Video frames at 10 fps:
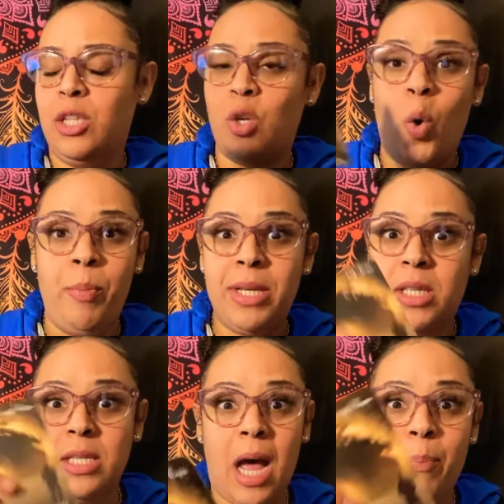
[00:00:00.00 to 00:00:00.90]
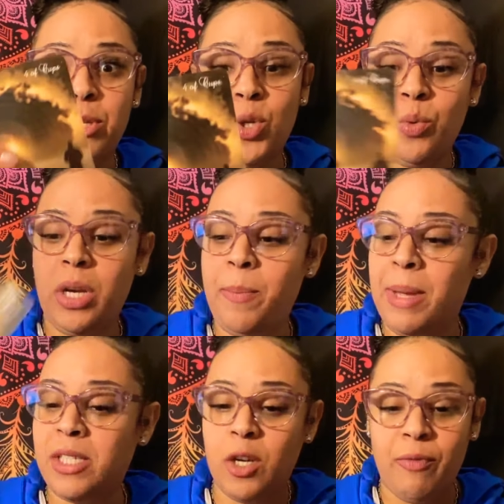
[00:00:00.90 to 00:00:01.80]
Don't miss this opportunity
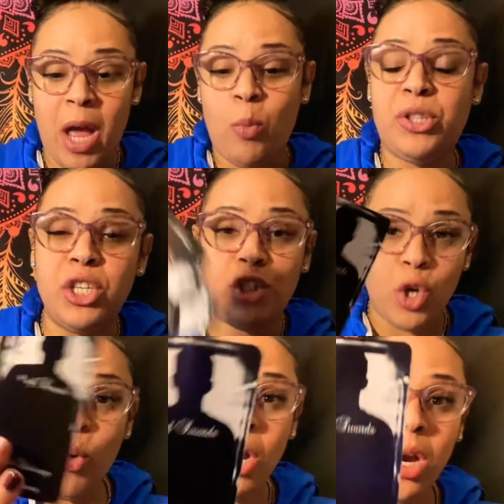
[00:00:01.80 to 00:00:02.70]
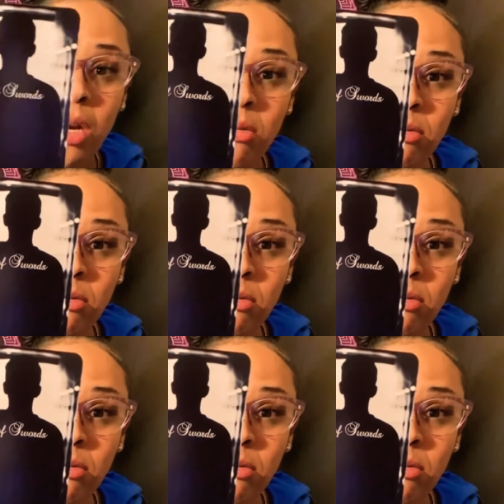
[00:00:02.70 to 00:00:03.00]
messing around with this joker.